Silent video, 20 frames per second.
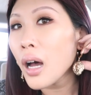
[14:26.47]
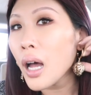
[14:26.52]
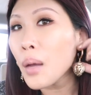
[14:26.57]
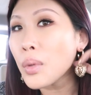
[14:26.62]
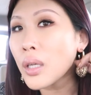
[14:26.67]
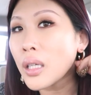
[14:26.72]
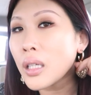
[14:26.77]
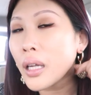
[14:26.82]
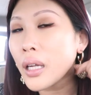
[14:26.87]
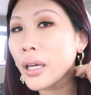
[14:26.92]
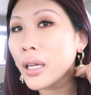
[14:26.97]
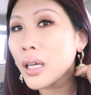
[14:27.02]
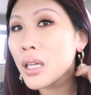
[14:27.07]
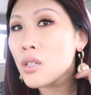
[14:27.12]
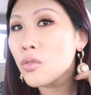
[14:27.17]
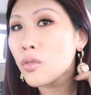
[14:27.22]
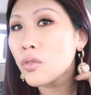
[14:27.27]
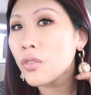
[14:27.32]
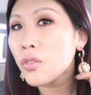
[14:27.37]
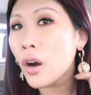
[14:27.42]
I mean, I
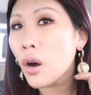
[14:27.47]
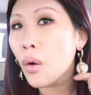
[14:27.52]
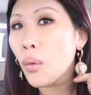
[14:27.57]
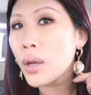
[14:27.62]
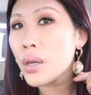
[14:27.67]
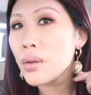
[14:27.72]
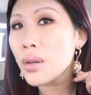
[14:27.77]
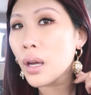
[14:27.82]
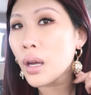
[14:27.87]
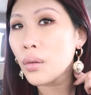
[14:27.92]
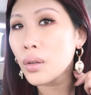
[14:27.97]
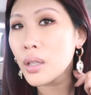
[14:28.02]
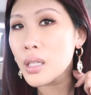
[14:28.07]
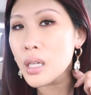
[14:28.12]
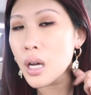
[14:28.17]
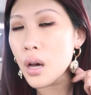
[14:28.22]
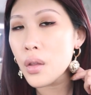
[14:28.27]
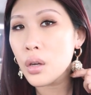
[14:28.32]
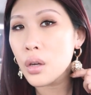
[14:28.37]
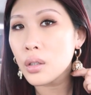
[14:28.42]
guess from far away you can't really
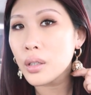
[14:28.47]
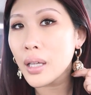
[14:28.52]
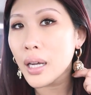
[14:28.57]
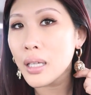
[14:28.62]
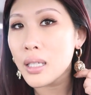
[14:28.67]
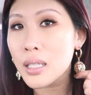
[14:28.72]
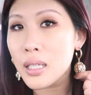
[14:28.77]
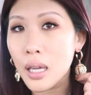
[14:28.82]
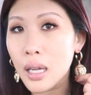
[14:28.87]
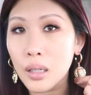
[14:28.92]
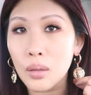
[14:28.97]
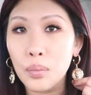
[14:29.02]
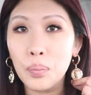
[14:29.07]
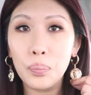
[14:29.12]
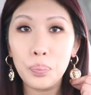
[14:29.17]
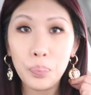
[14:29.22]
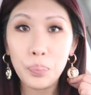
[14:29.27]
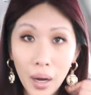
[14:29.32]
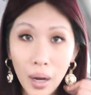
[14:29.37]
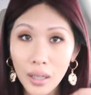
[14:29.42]
tell they're a lion's head,
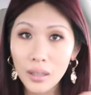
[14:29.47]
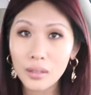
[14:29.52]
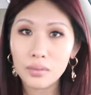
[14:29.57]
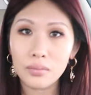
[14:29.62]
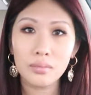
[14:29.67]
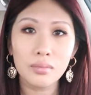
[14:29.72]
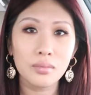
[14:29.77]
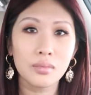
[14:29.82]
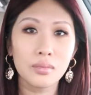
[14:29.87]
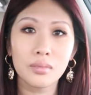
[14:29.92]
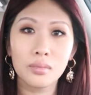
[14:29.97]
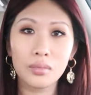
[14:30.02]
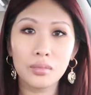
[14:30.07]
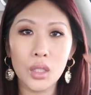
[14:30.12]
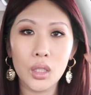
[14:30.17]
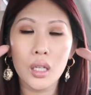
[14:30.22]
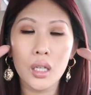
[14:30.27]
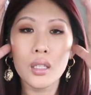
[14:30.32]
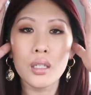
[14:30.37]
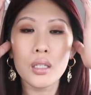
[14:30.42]
but
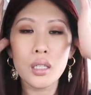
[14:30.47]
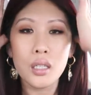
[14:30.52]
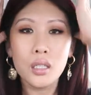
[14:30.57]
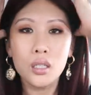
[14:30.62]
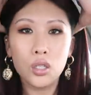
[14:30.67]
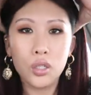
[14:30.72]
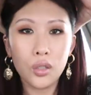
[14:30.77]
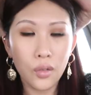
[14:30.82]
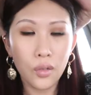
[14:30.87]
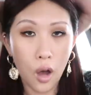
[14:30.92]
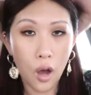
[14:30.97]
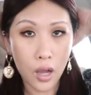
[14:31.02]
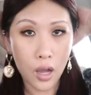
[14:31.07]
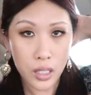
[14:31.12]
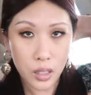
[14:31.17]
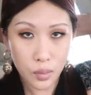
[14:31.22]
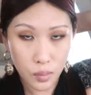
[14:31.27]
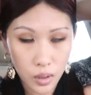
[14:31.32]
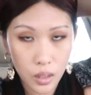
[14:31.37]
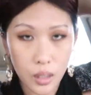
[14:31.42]
it's like such an
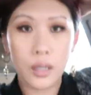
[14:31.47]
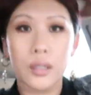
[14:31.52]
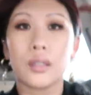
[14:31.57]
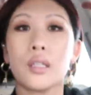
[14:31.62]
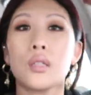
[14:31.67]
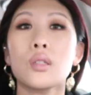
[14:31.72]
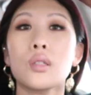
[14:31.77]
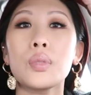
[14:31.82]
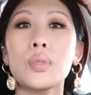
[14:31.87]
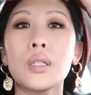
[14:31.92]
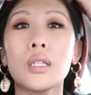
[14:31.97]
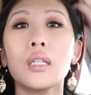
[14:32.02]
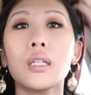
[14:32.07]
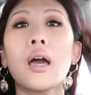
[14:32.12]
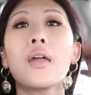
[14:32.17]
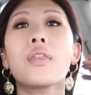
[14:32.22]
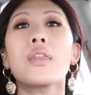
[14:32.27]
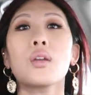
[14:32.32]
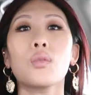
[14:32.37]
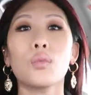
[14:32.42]
awesome look. And this would be,
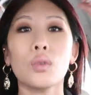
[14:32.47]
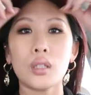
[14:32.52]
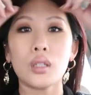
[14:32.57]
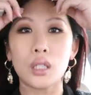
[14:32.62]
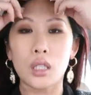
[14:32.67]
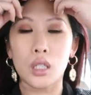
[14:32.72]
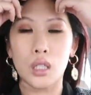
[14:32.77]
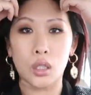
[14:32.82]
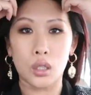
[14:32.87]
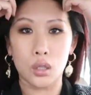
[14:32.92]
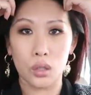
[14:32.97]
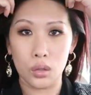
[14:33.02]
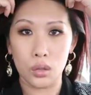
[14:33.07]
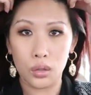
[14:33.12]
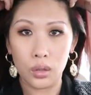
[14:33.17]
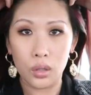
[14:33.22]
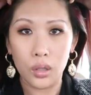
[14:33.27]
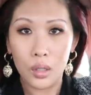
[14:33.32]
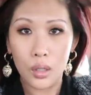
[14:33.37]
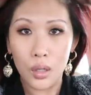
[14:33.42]
I think, really
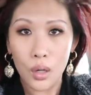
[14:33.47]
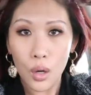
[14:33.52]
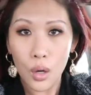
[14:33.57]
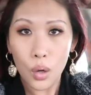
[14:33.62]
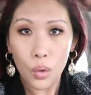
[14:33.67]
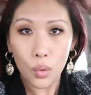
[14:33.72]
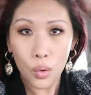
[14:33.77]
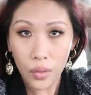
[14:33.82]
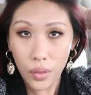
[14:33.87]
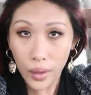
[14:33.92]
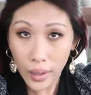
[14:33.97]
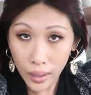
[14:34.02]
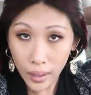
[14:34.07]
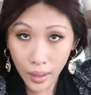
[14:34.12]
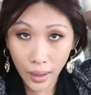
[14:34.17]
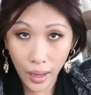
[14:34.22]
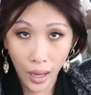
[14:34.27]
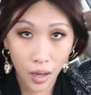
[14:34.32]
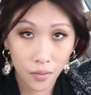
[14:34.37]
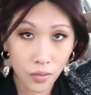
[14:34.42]
cute with like
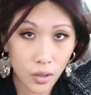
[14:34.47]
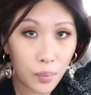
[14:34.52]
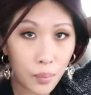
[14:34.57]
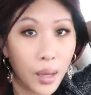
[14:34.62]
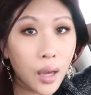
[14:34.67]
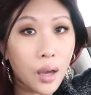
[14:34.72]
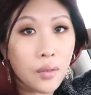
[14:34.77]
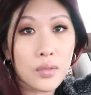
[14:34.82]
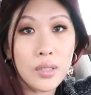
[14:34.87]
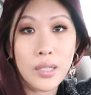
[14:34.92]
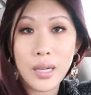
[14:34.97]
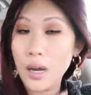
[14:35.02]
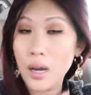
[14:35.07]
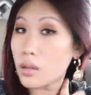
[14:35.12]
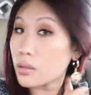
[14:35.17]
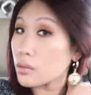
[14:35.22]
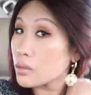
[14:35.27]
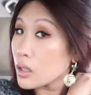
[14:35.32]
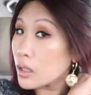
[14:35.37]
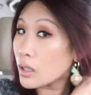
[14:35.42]
a half up, half
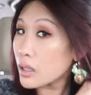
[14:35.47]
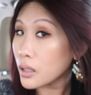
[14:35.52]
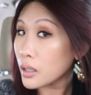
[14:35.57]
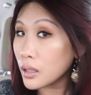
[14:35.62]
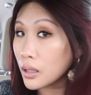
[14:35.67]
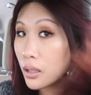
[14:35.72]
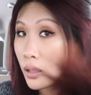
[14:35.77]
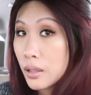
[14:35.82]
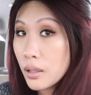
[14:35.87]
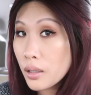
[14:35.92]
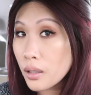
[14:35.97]
down look.